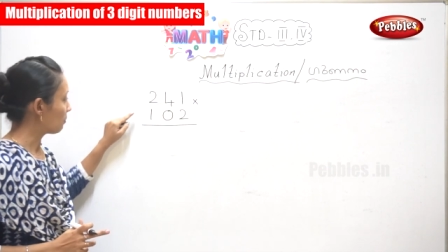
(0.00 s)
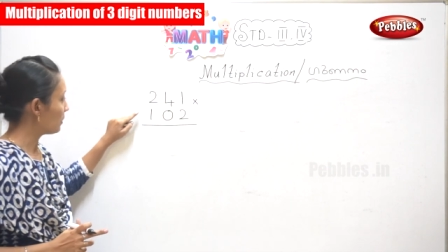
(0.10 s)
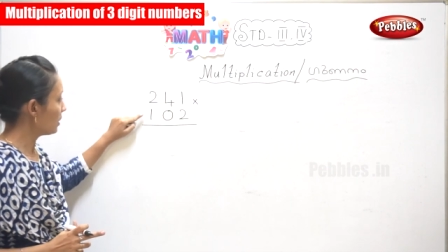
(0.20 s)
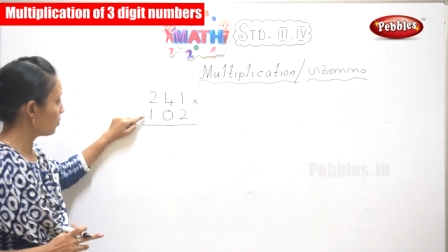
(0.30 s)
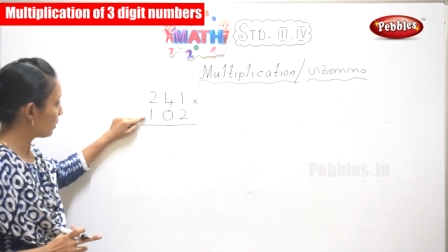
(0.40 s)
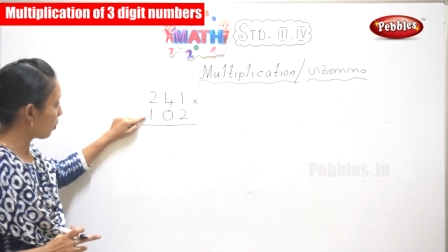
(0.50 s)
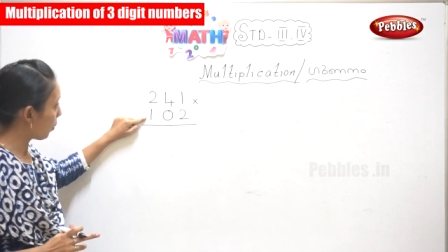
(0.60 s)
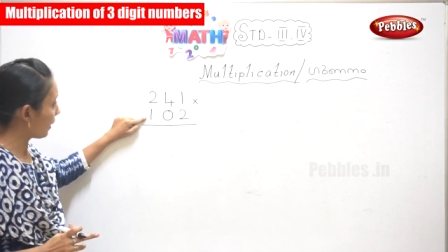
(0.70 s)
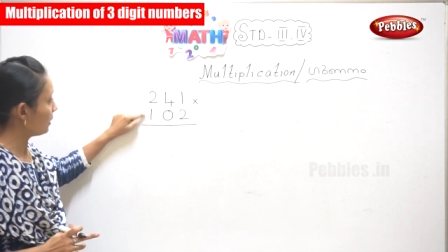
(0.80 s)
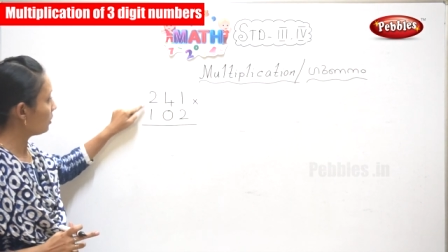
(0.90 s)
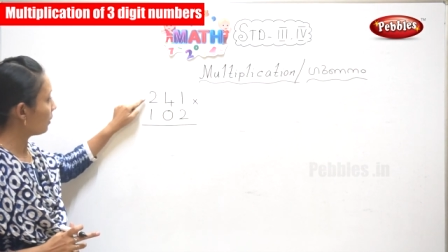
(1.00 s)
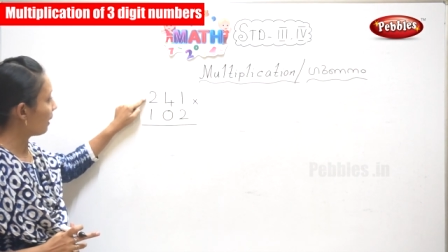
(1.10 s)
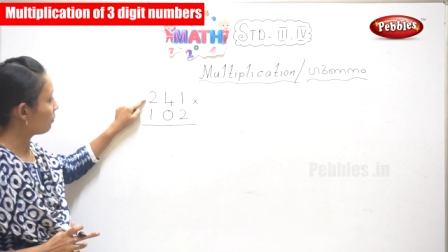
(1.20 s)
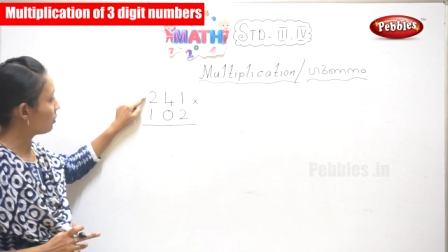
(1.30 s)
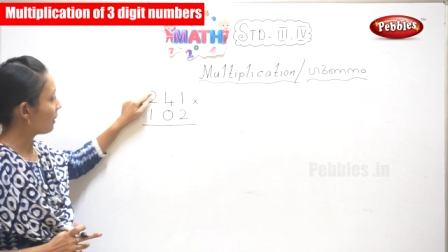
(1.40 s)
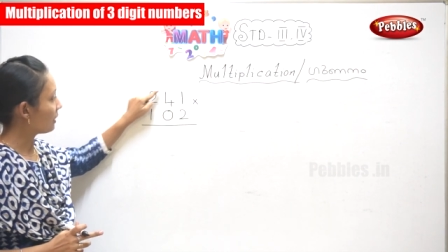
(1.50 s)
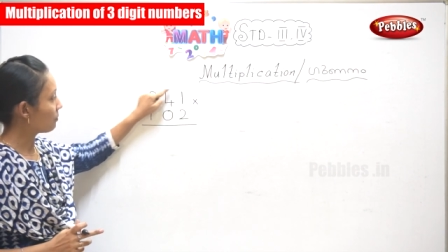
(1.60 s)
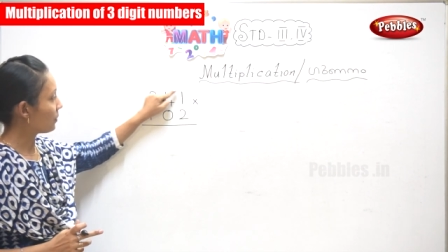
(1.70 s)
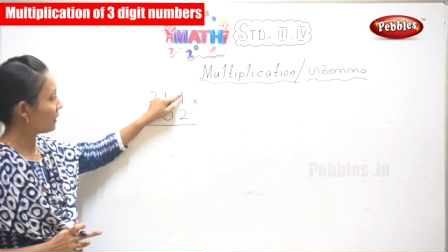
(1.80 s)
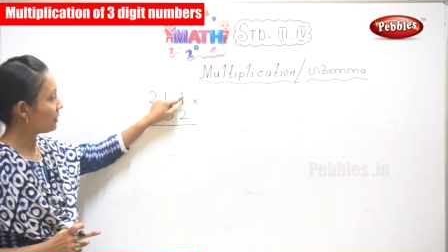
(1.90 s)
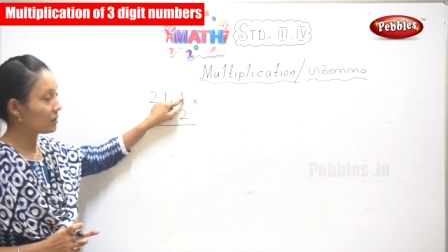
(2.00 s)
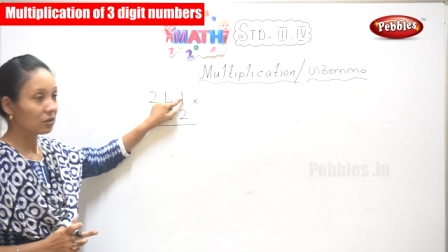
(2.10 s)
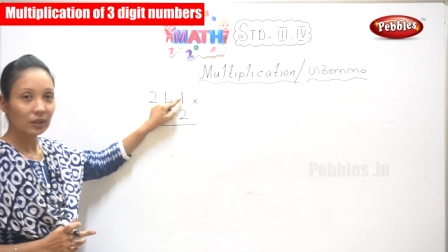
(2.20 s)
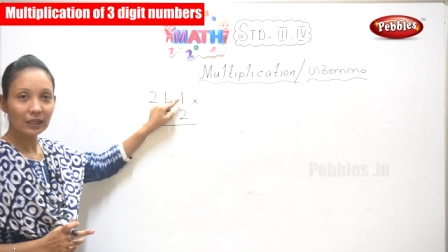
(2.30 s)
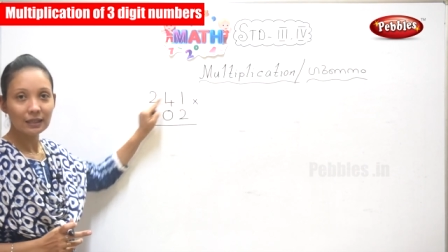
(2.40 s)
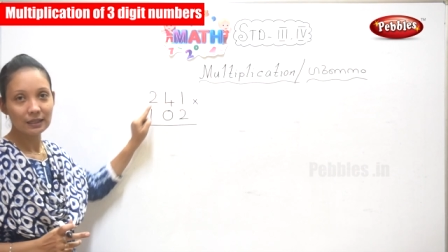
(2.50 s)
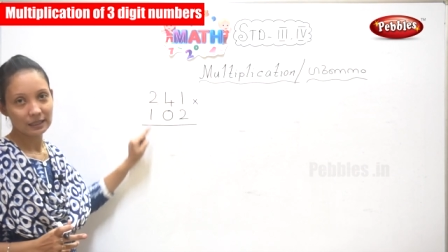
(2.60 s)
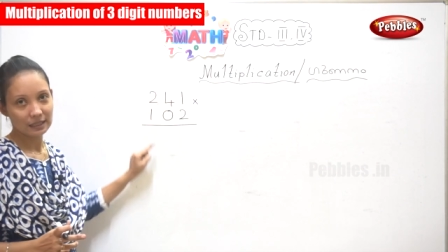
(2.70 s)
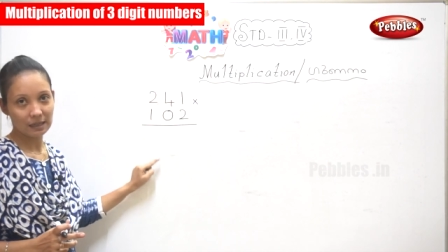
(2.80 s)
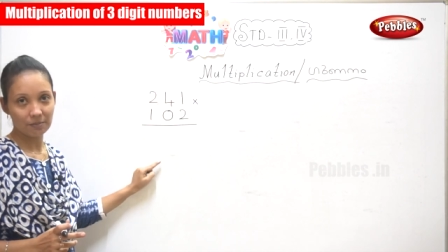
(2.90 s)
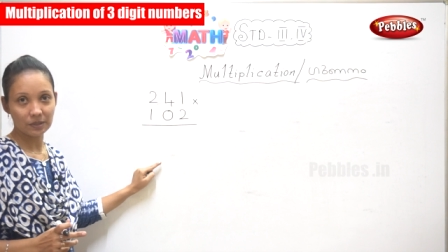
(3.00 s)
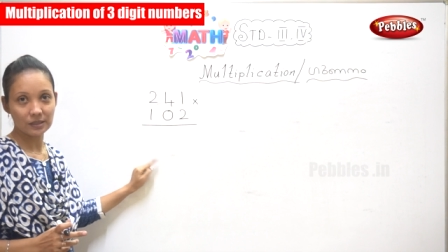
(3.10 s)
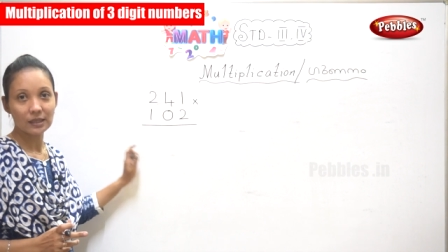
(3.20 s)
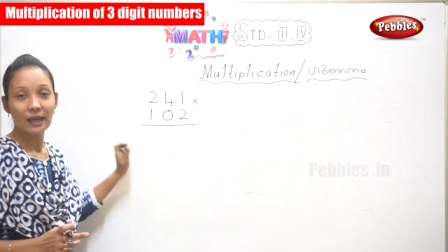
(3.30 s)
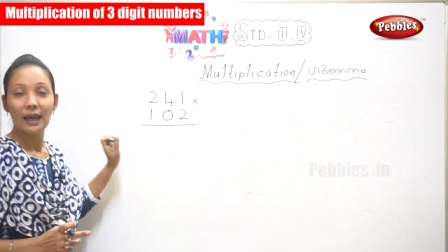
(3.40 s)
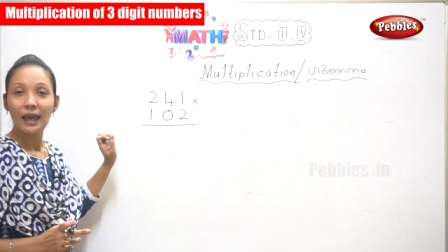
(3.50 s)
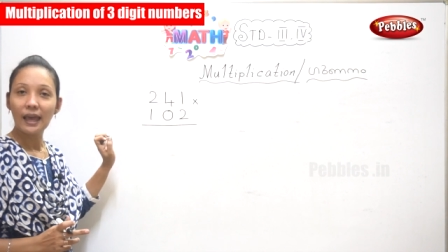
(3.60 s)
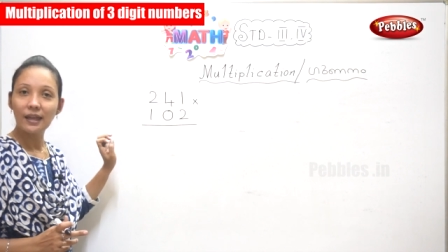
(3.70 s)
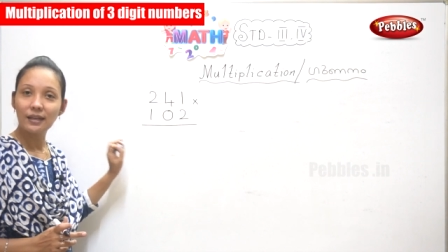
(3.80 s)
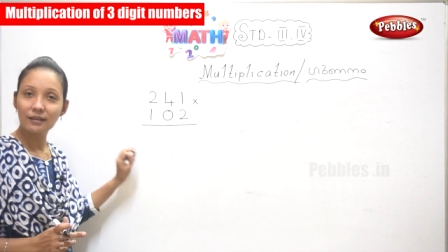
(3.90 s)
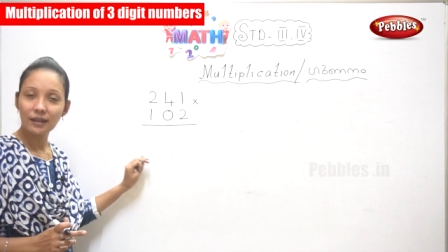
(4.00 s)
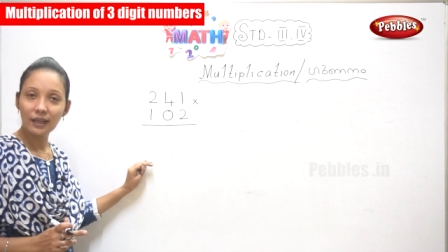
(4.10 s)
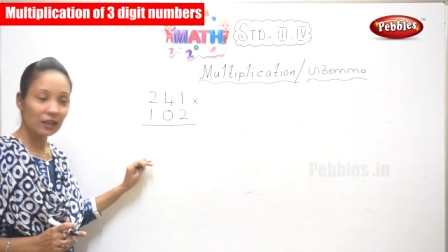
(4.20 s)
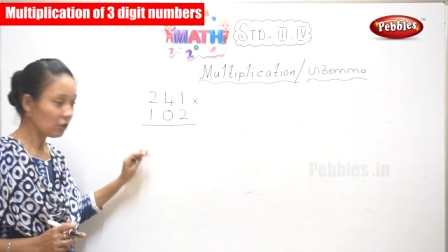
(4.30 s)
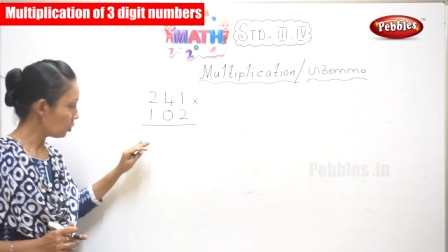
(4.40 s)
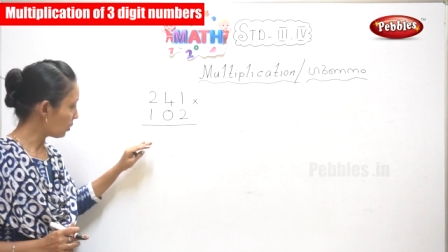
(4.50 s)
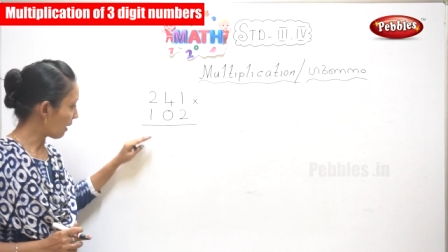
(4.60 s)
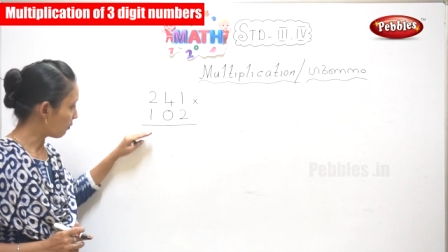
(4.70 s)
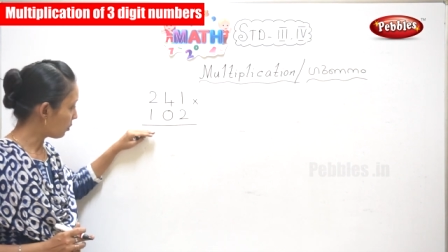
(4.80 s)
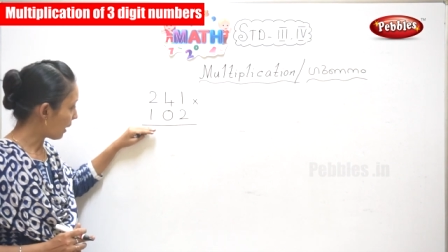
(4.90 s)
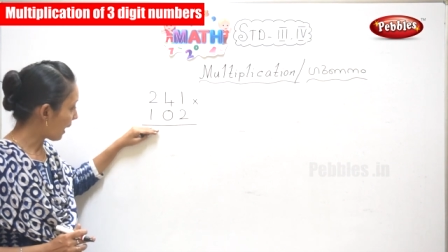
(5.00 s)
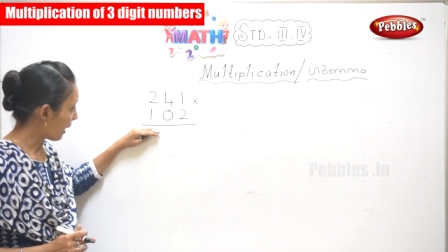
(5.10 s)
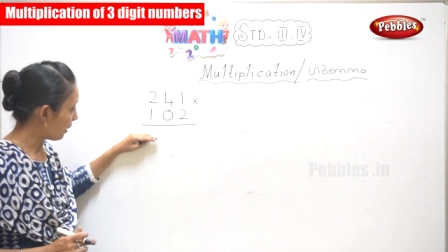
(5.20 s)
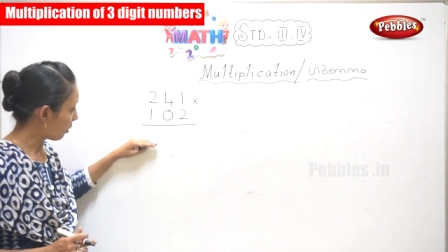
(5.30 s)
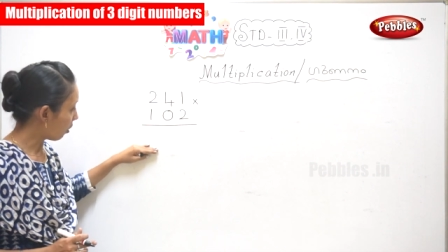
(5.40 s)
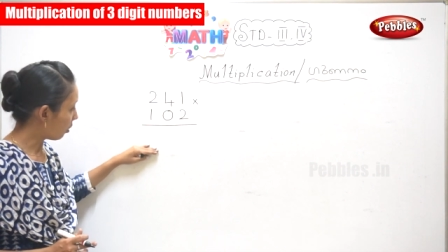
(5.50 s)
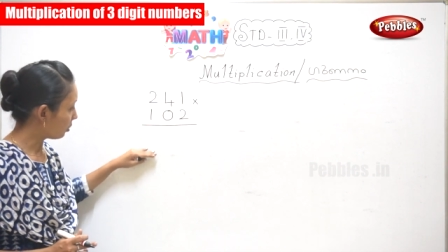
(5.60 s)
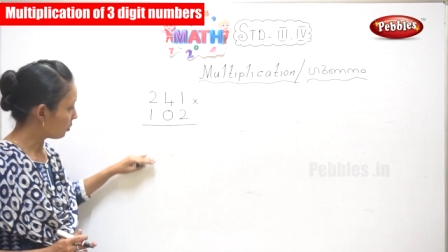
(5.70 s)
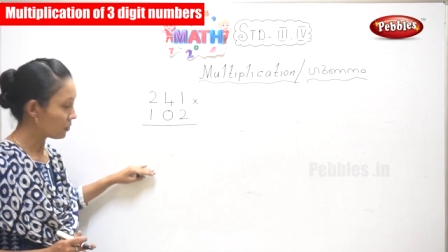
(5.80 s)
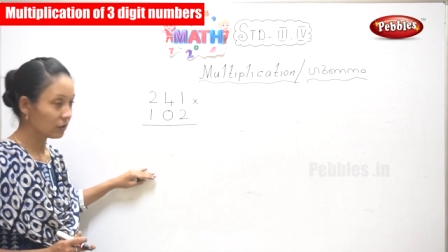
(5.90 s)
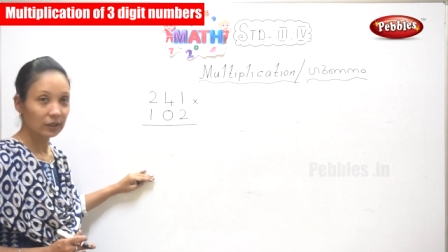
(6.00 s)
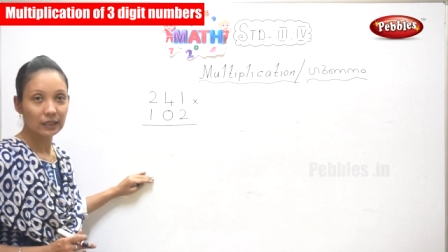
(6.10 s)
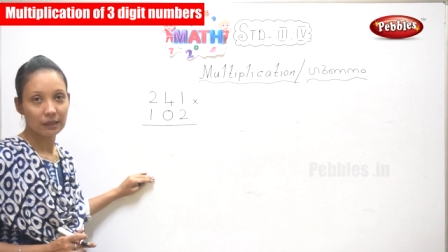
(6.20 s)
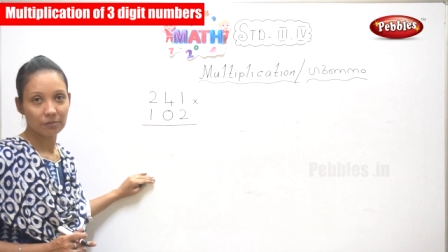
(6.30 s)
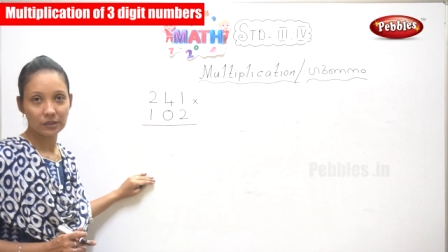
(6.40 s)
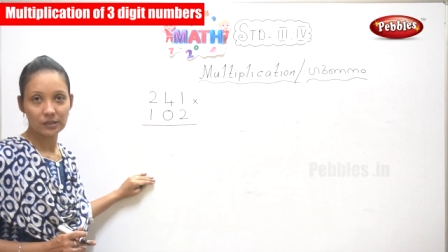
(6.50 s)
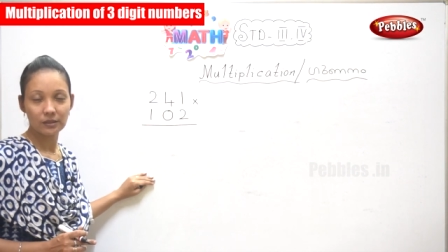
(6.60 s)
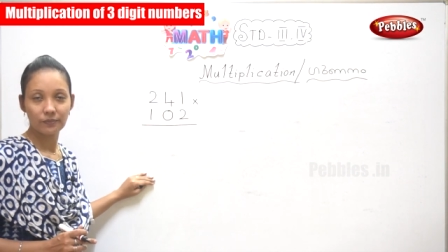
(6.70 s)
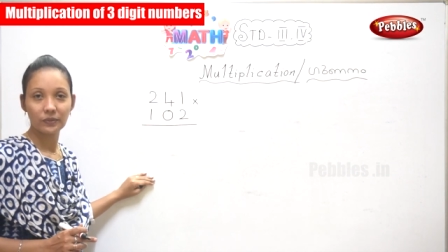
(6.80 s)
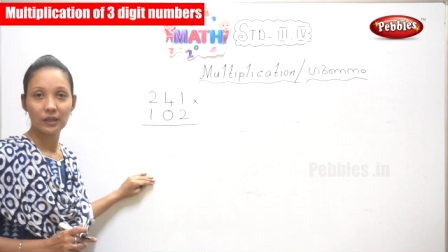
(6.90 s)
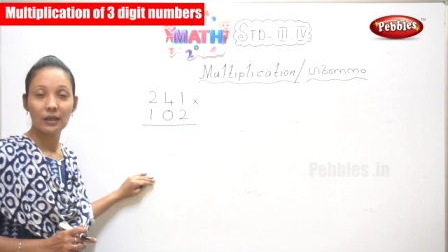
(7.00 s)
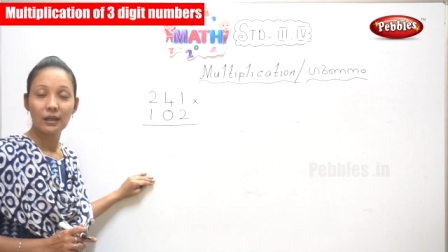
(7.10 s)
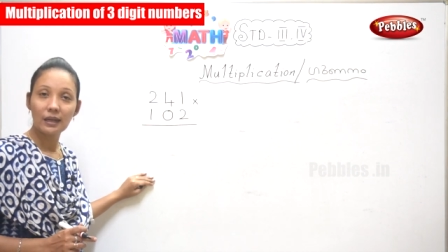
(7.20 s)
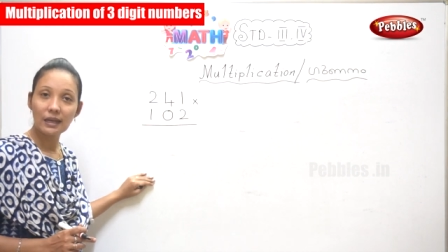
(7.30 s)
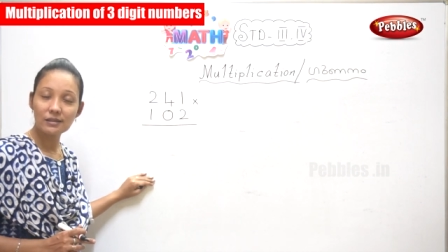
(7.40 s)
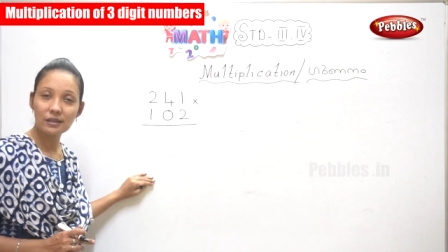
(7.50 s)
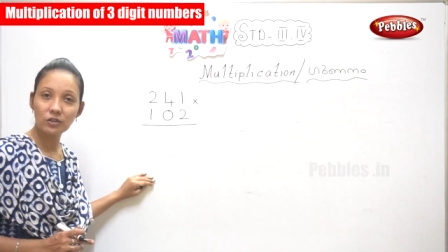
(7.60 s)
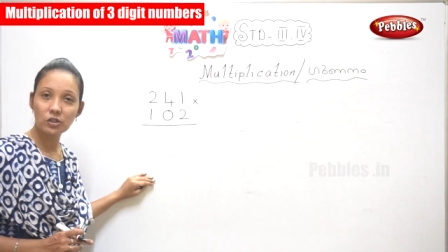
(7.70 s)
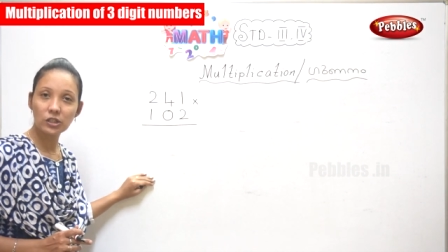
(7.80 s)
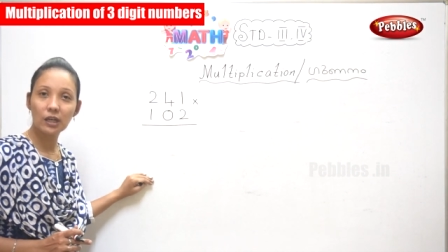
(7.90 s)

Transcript: means with the 1 you have to multiply these 3 numbers, and at the end you have to add all those 3 numbers. Last time, 3